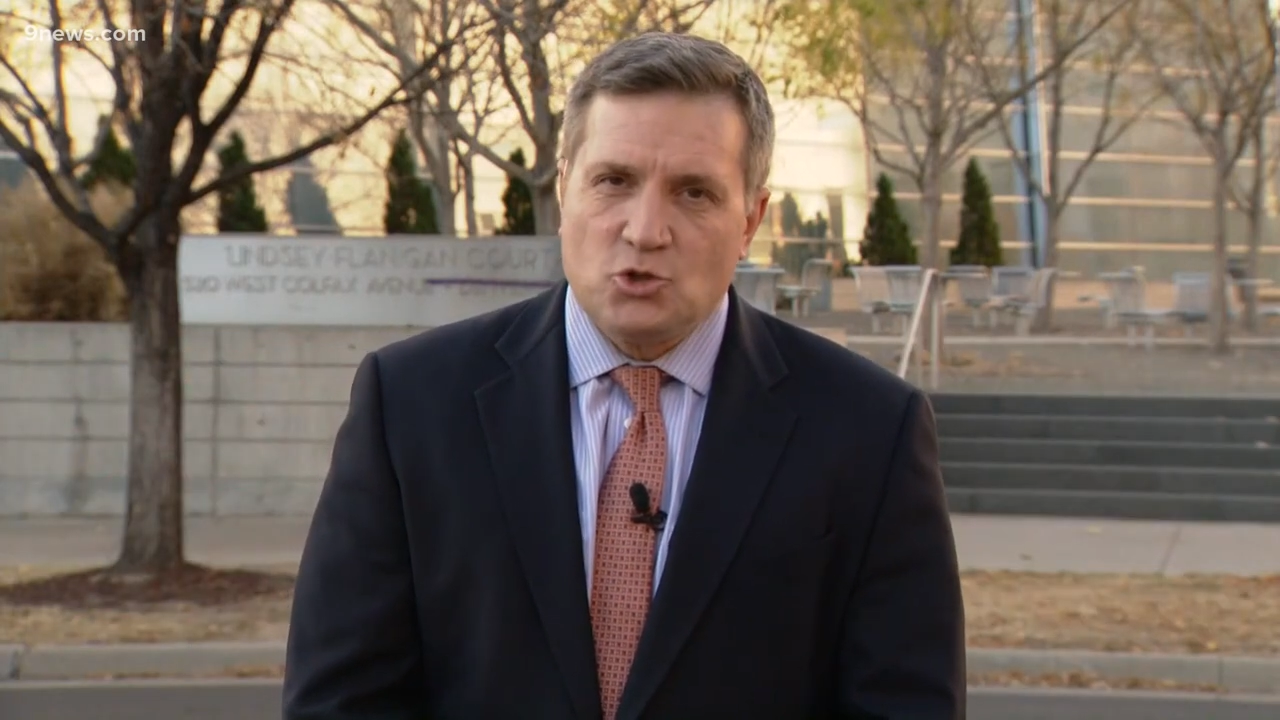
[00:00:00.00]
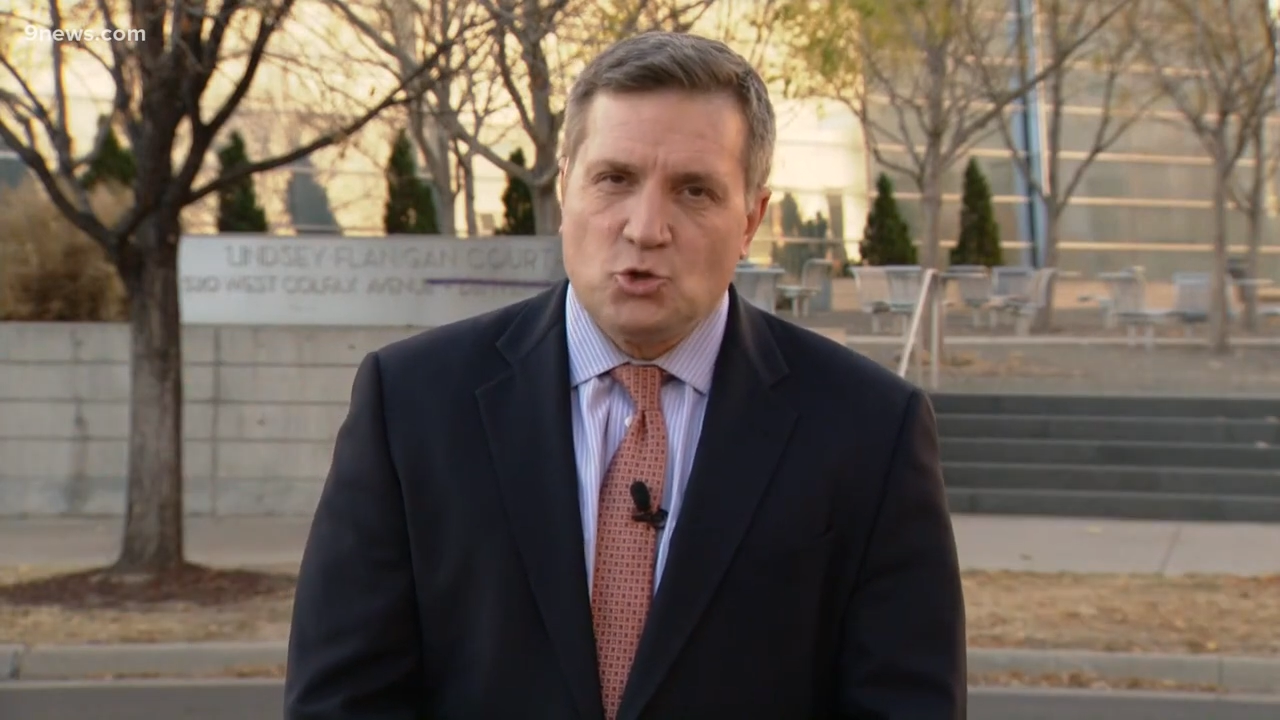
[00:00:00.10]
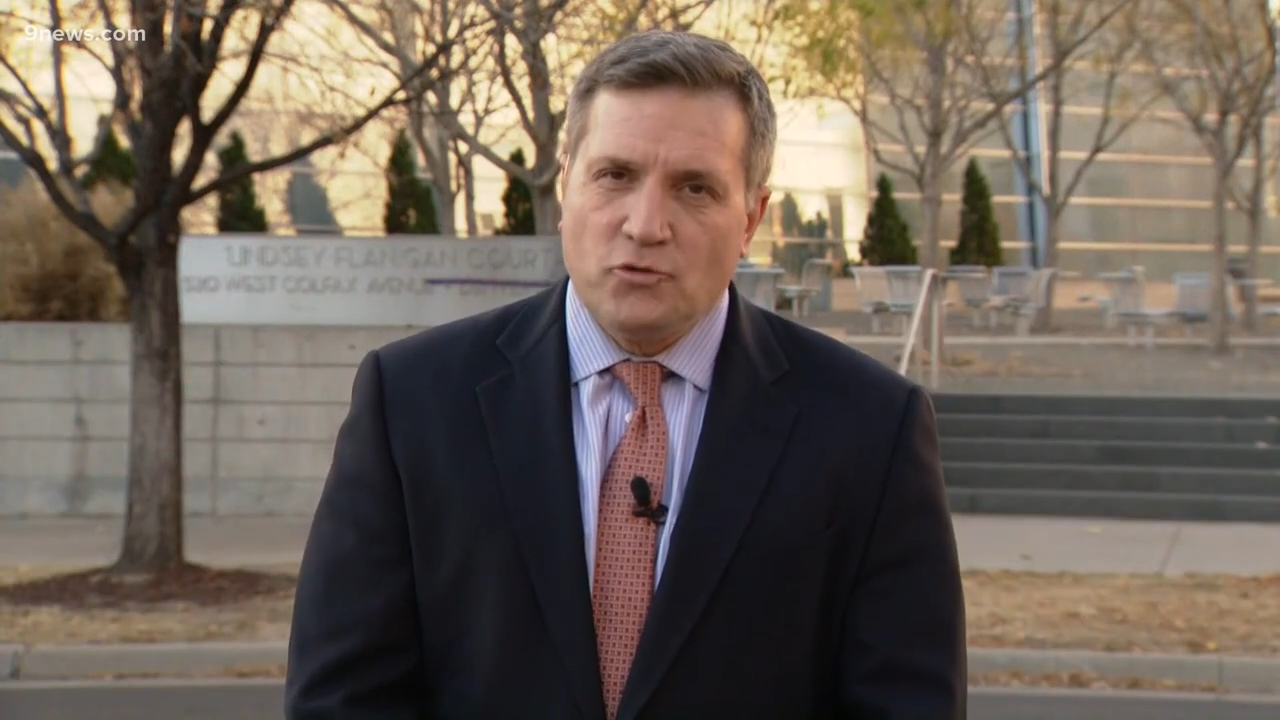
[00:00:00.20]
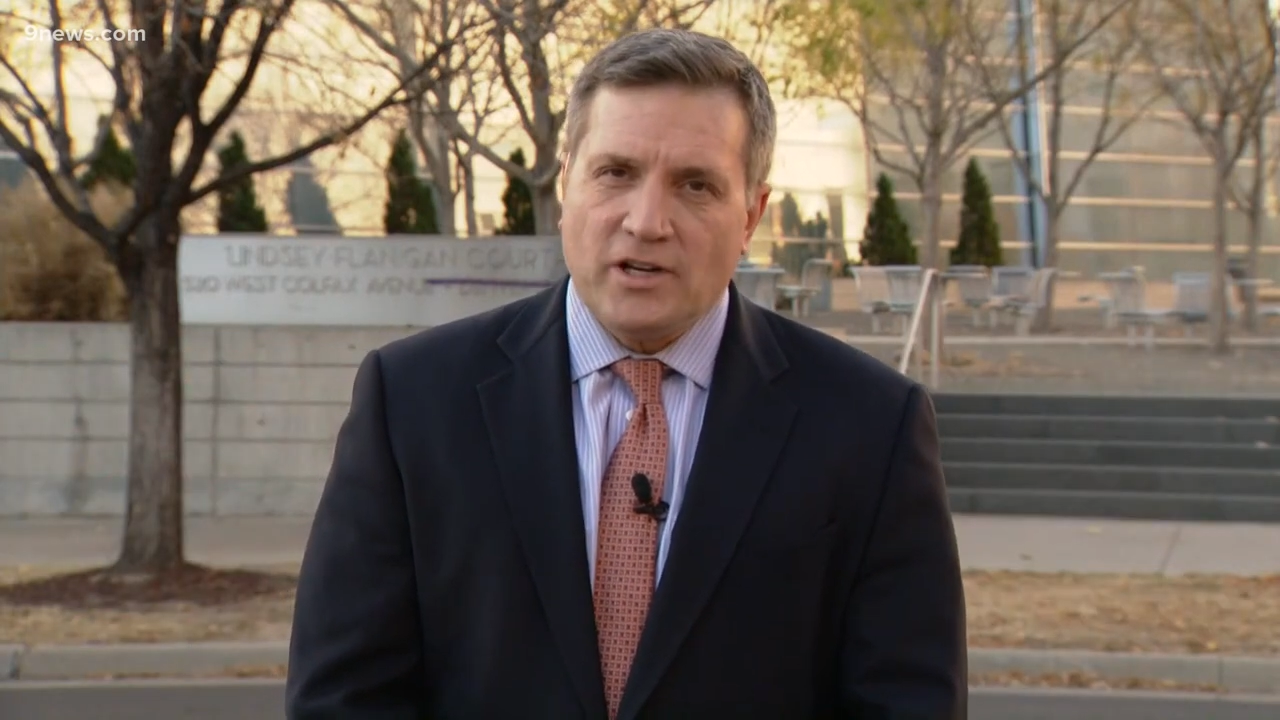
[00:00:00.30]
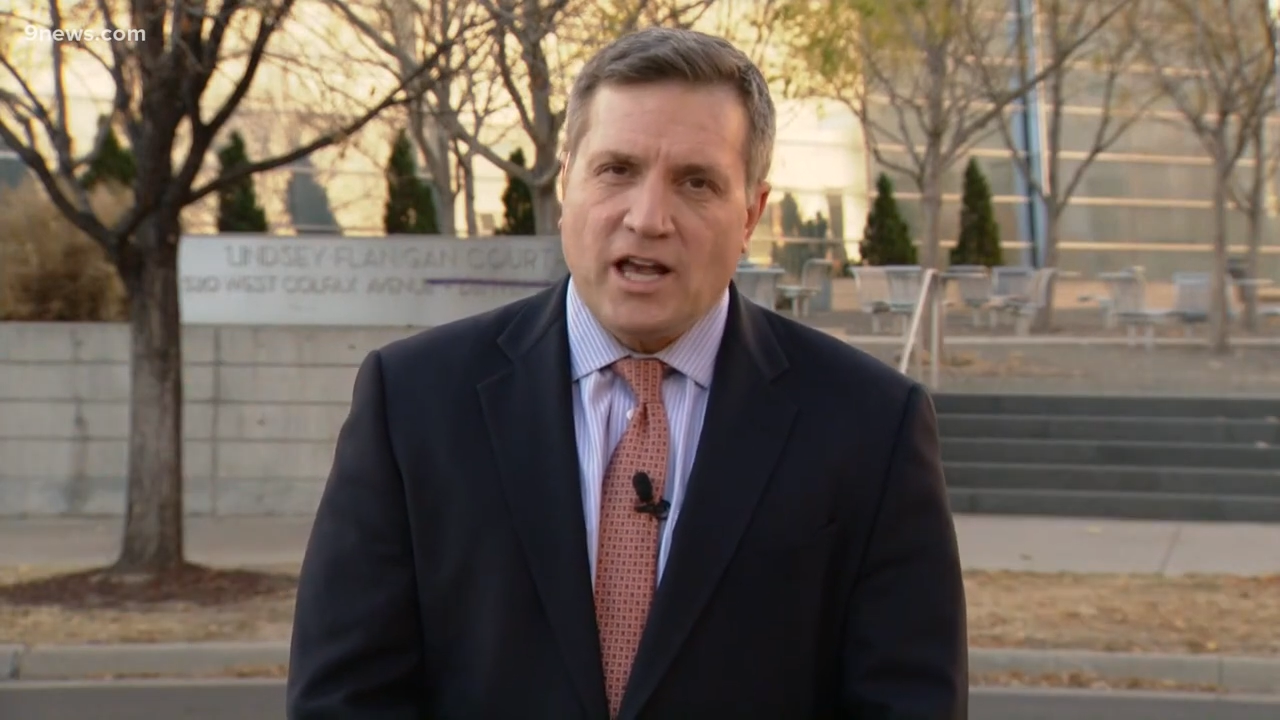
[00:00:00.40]
in
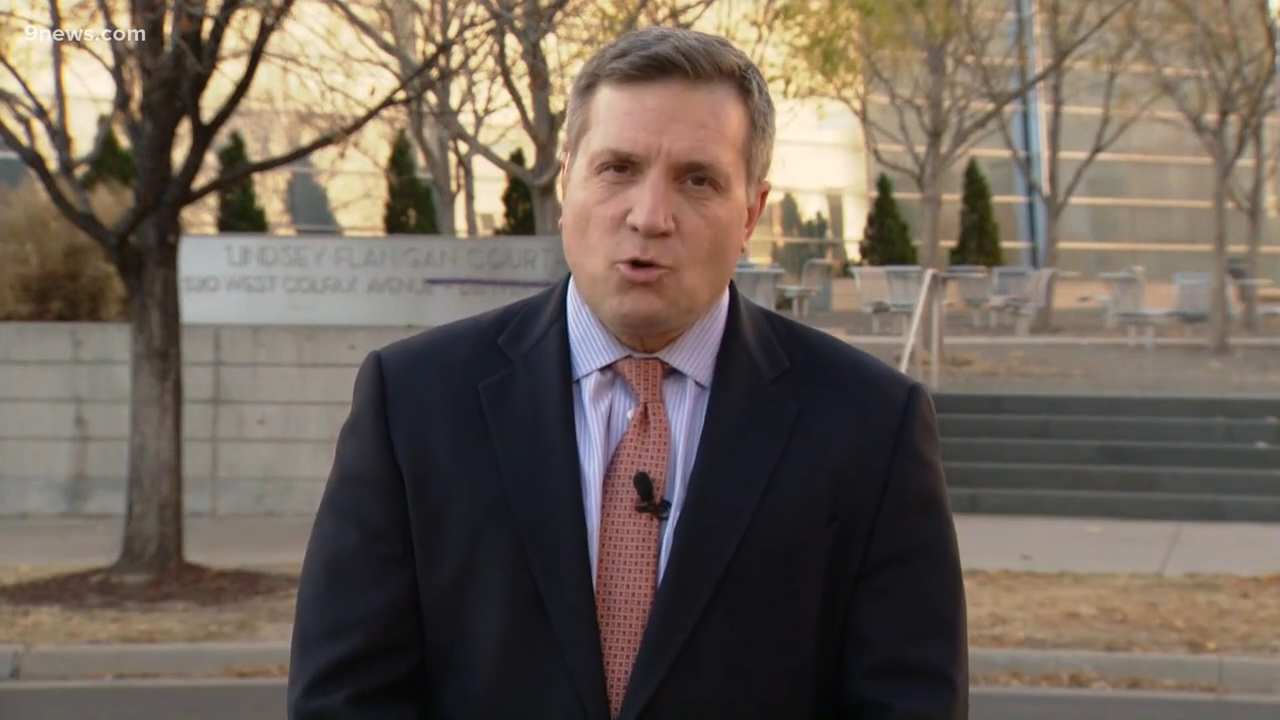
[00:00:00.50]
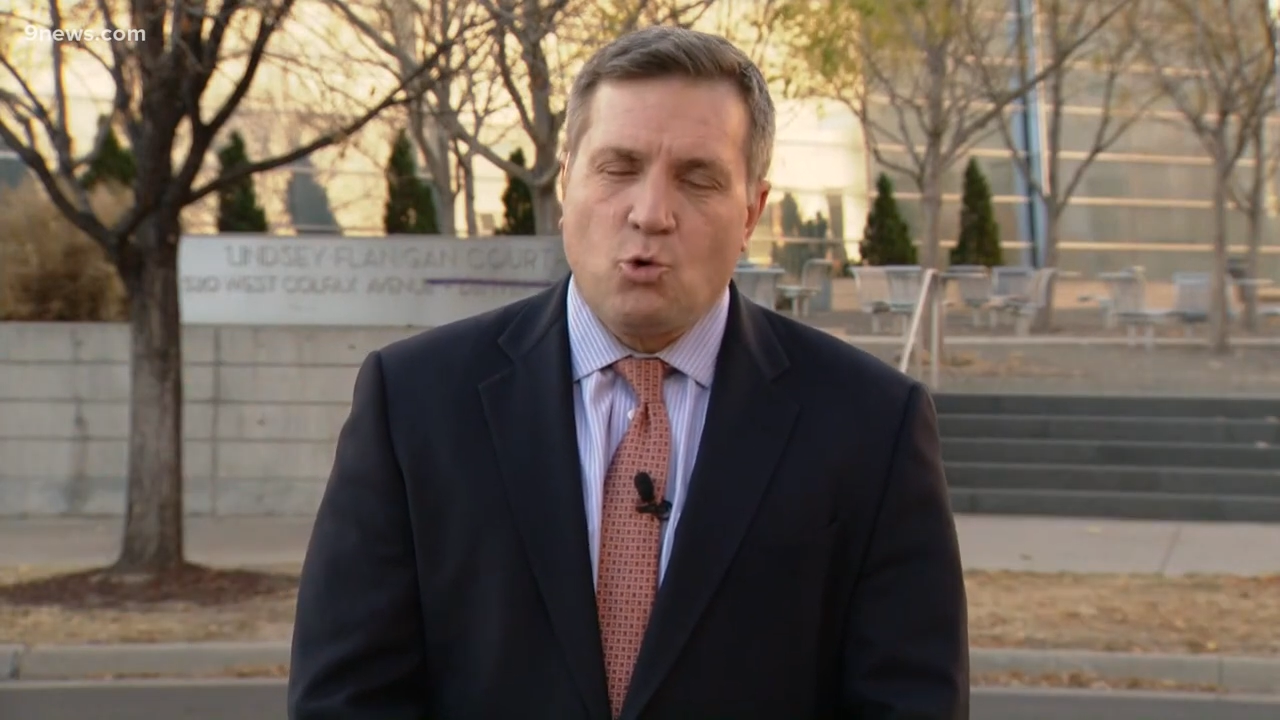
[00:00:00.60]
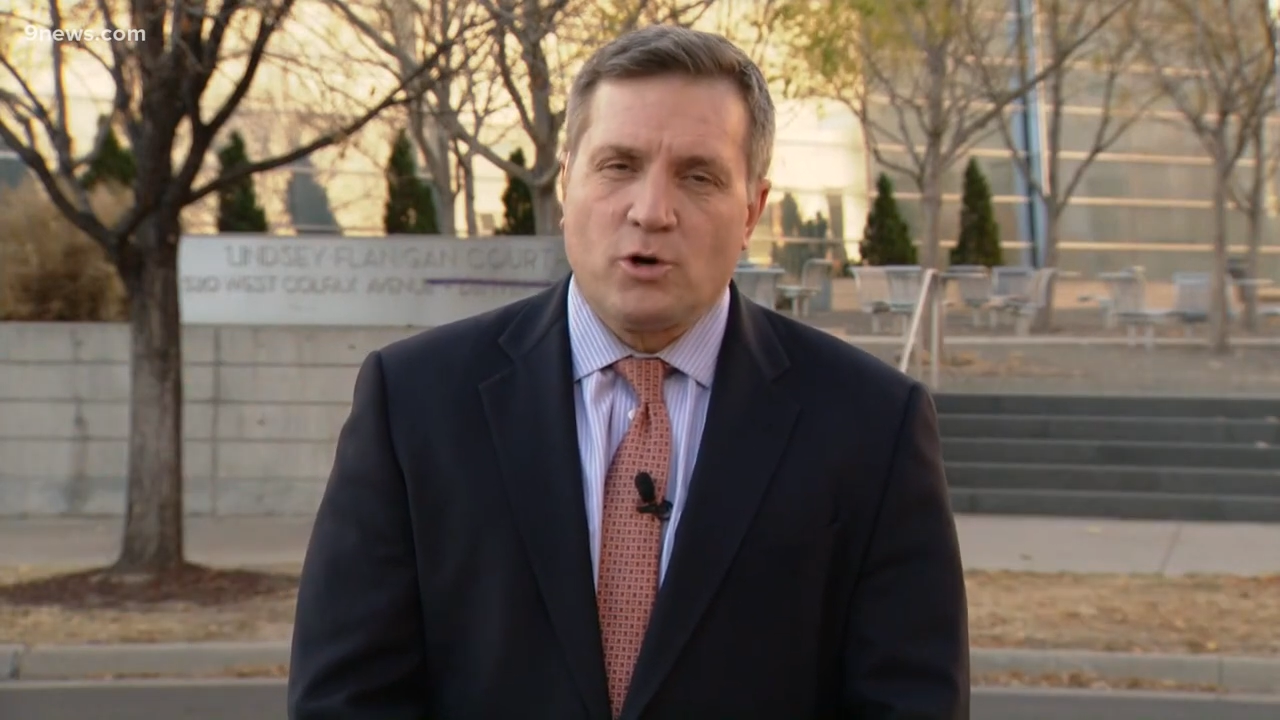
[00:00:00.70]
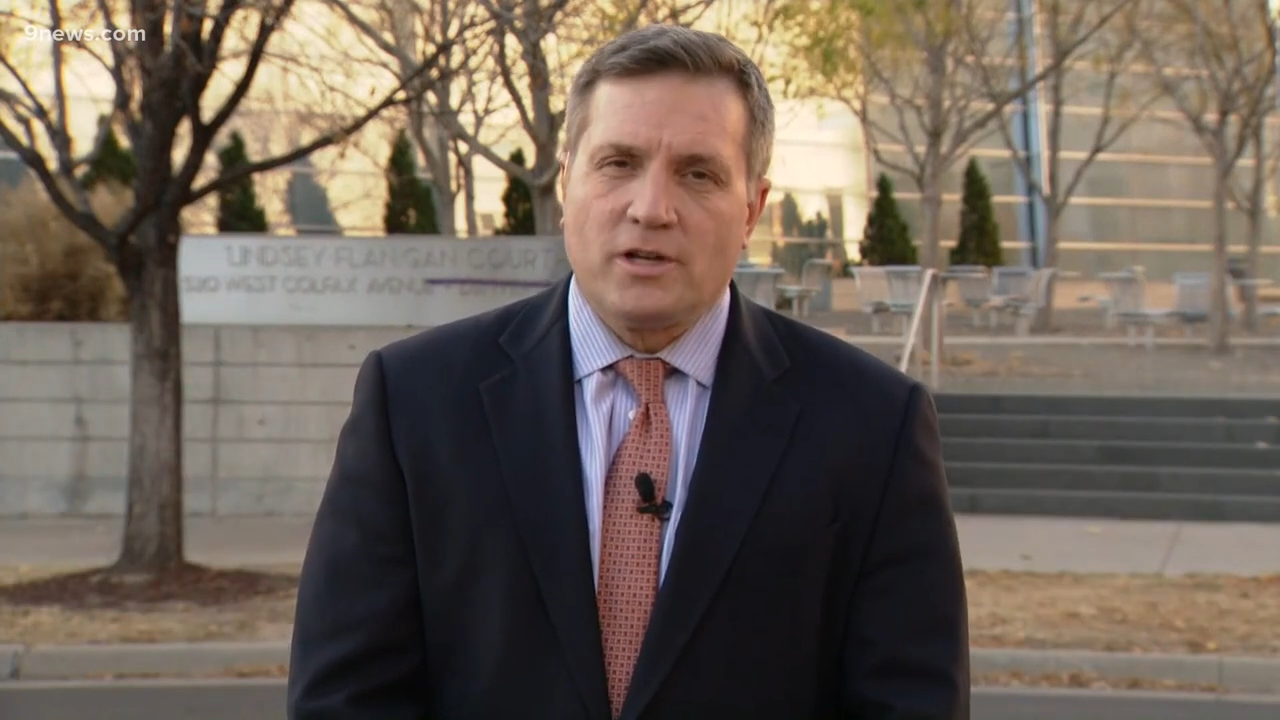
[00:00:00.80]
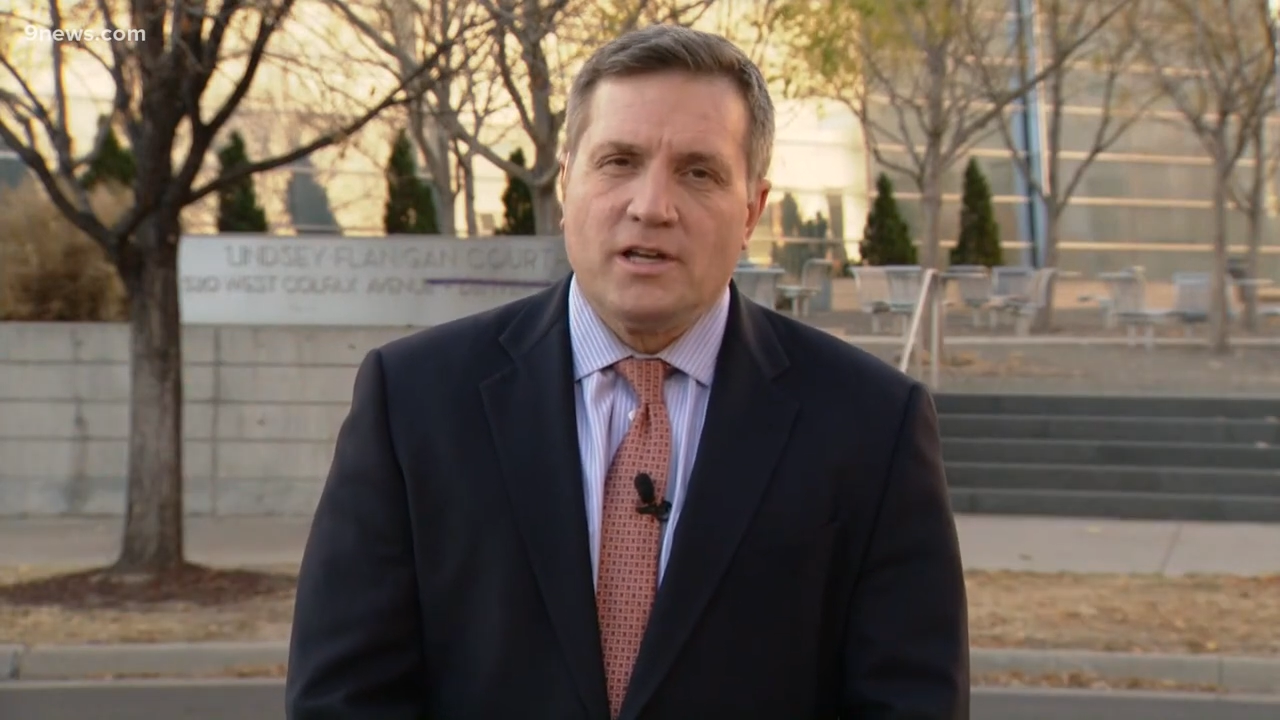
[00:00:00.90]
juvenile
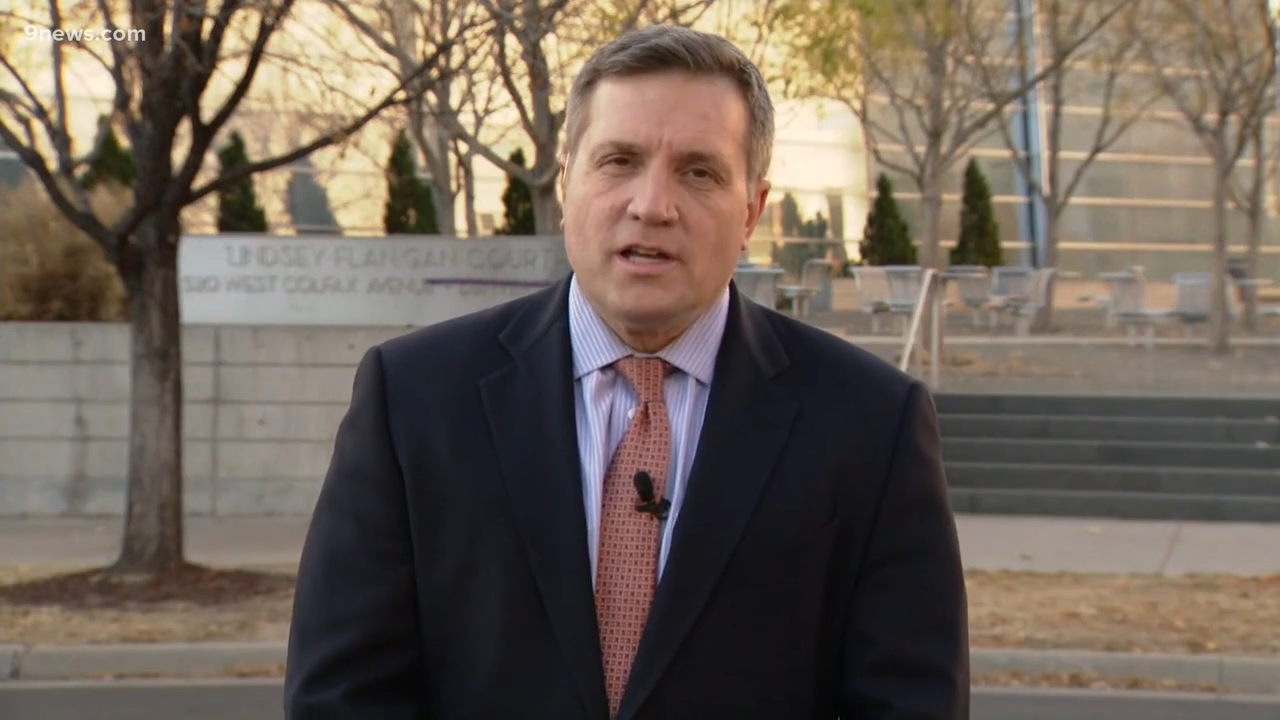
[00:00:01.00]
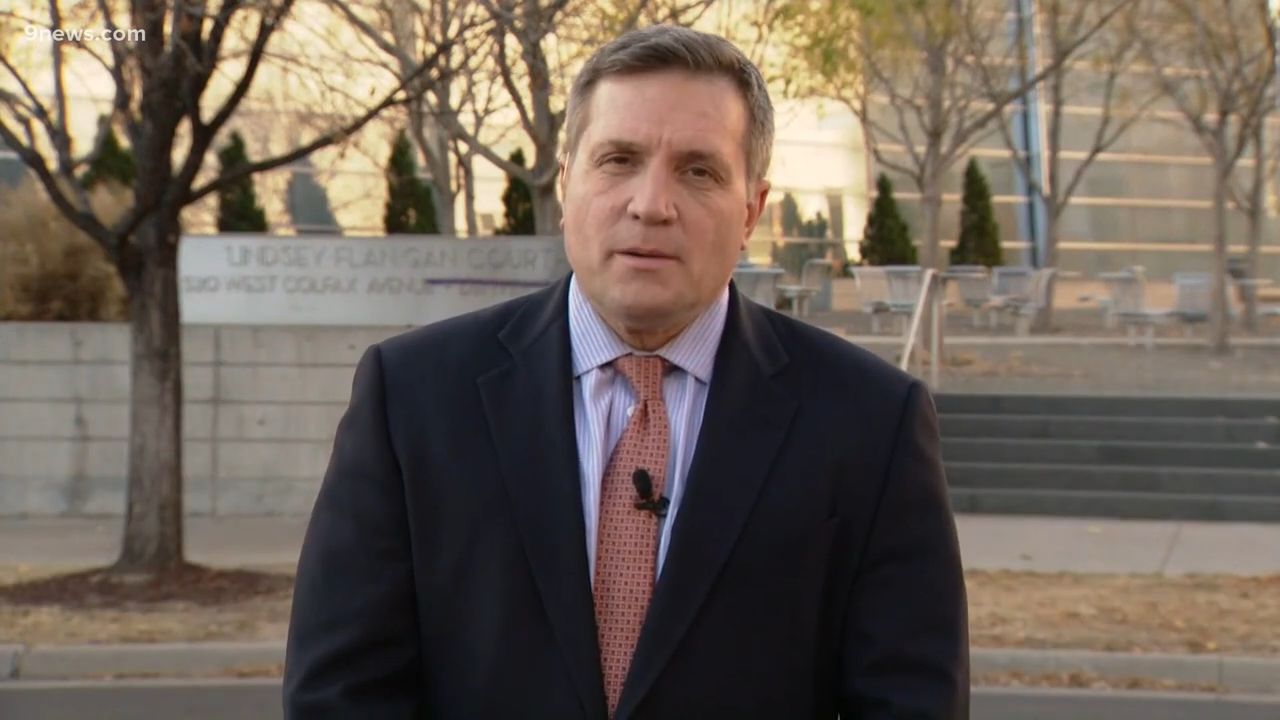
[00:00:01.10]
court,